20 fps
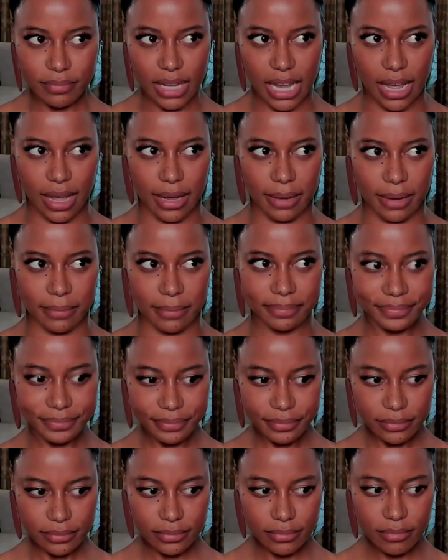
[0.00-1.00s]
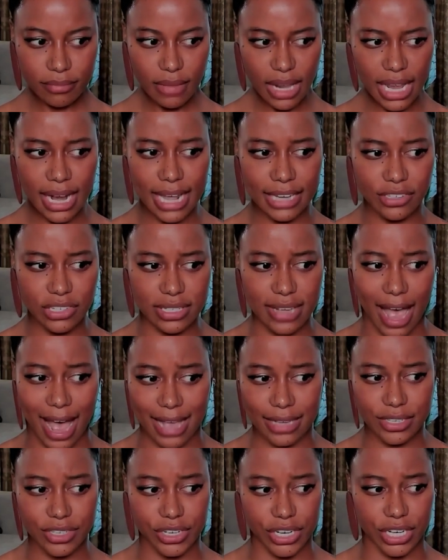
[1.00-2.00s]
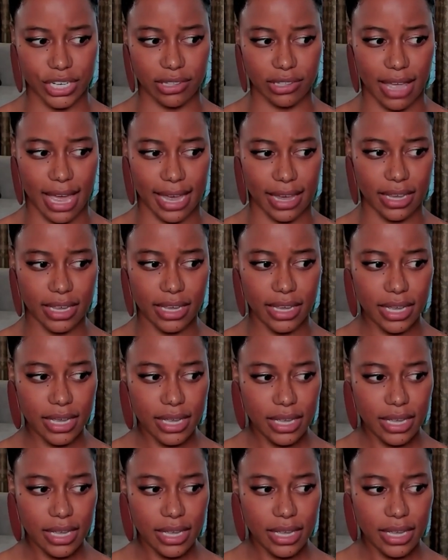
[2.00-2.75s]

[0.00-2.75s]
um and i just asked her like